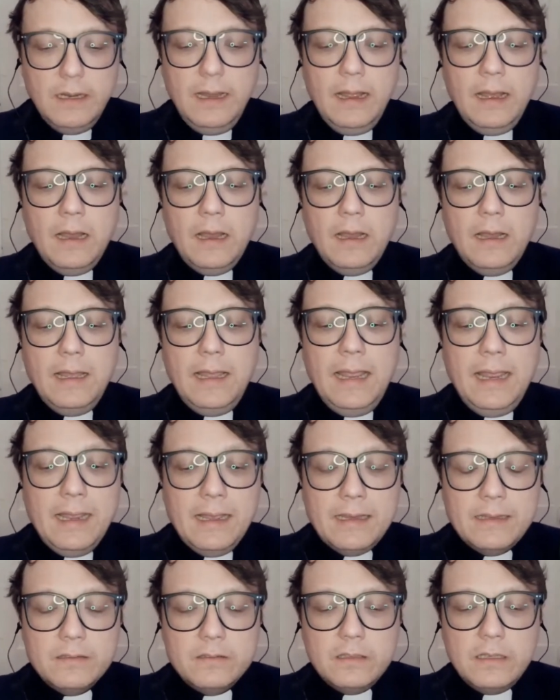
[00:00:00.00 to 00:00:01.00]

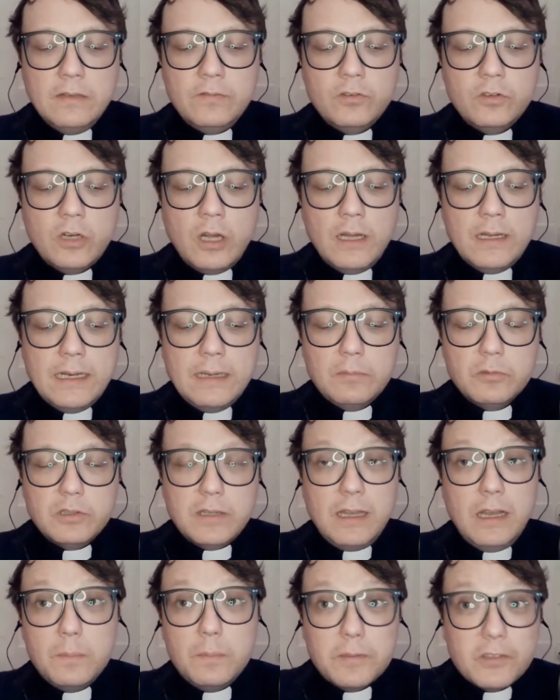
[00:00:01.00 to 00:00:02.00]
And if you're not able
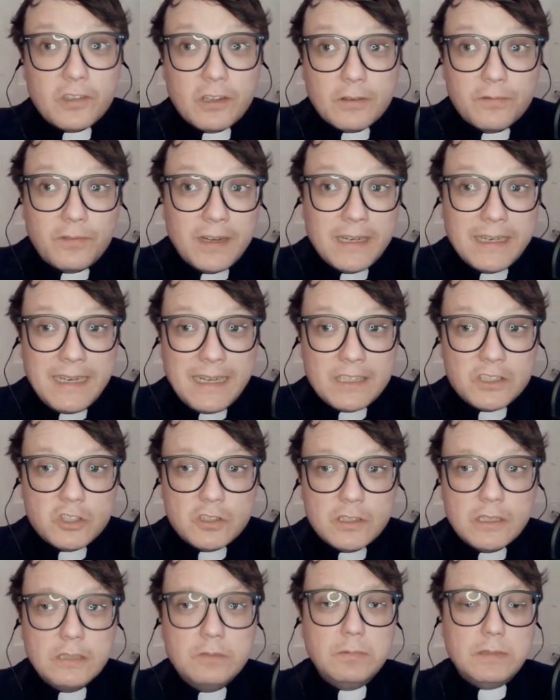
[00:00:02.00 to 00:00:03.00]
to help us out
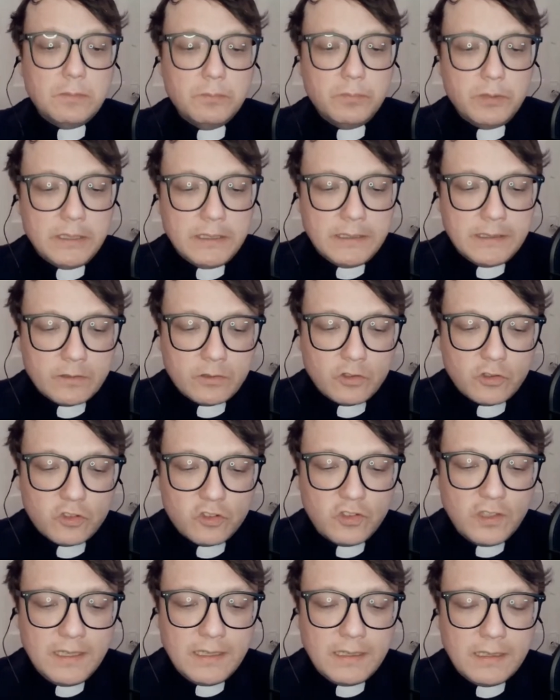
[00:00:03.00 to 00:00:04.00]
financially, we completely
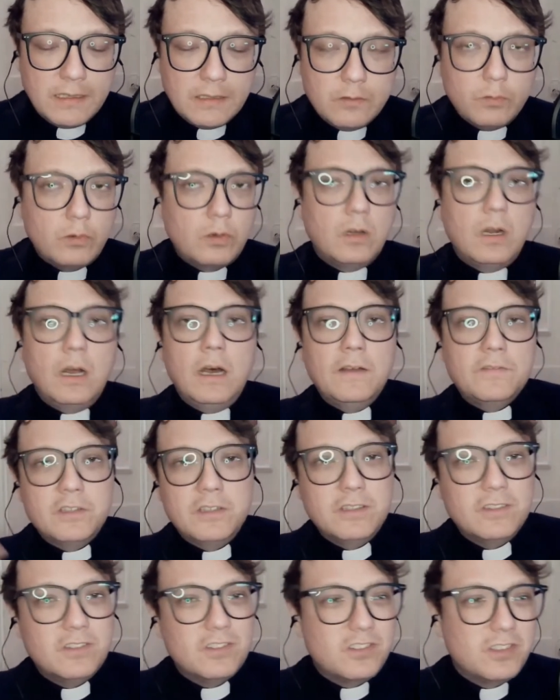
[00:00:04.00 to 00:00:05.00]
understand. We're
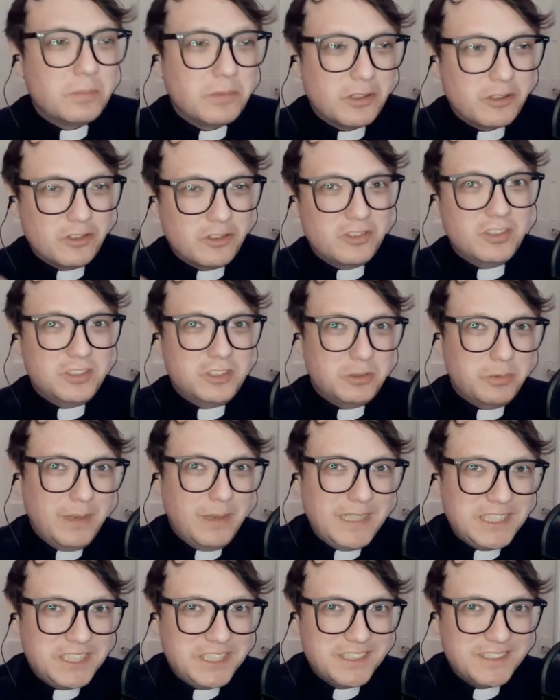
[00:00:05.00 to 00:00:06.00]
often in similar
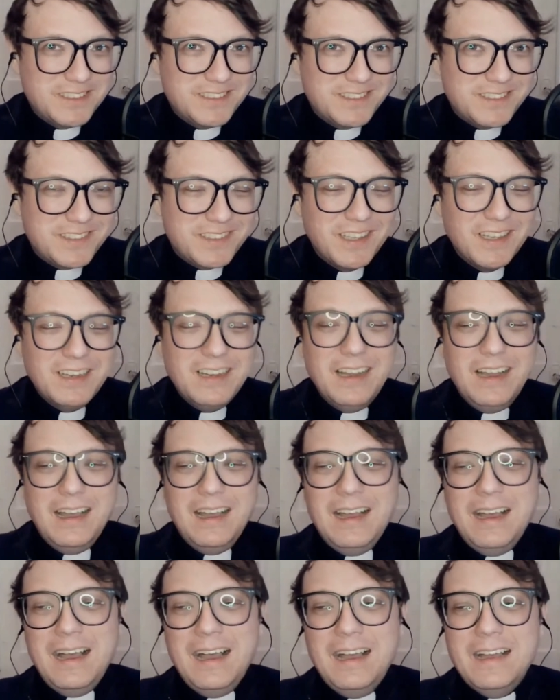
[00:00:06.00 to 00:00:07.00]
situations.
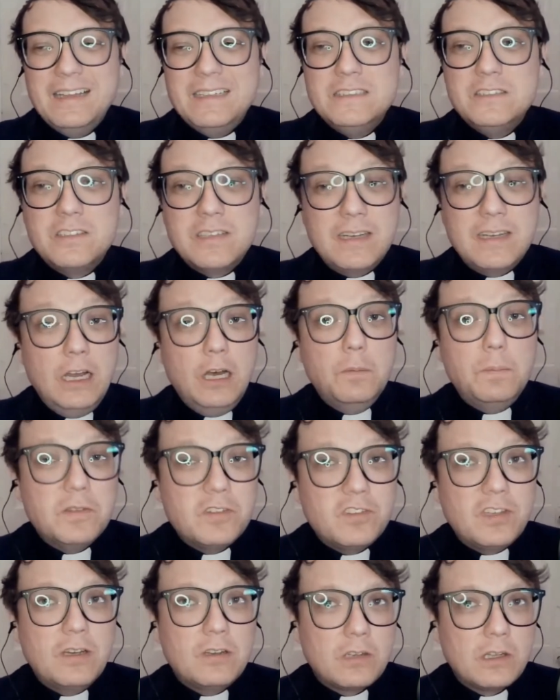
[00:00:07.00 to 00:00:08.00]
You can help
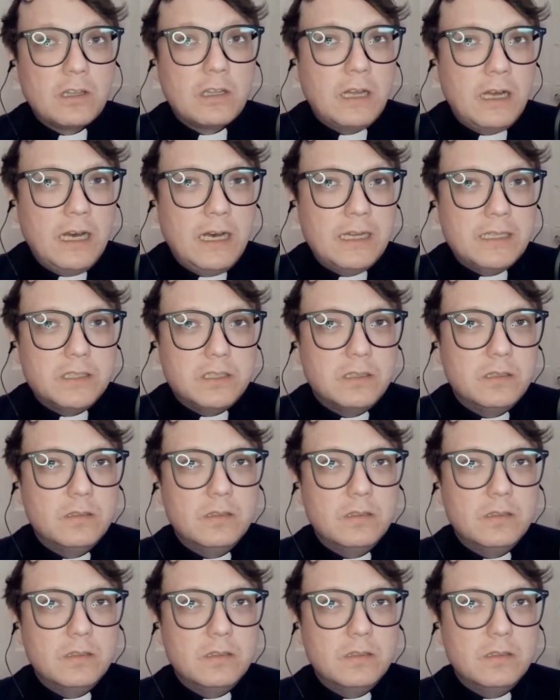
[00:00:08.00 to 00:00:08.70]
us out a lot,